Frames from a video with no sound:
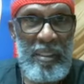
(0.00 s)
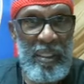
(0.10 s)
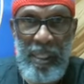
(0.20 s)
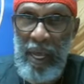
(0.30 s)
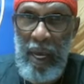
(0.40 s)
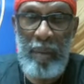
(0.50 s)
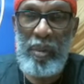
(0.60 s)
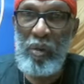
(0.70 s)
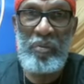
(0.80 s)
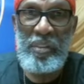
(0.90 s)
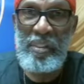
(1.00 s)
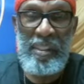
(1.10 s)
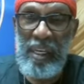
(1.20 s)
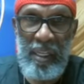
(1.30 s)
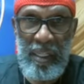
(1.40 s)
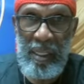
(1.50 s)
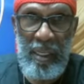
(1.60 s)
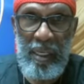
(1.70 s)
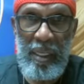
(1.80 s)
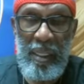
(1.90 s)
Just like Amenophis the second
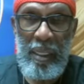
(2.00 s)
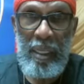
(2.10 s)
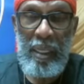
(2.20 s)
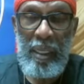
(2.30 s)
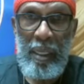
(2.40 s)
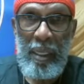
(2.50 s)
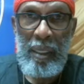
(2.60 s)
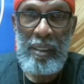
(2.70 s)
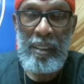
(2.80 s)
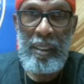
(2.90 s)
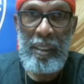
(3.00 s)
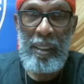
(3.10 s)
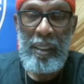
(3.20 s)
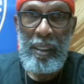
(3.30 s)
did. See,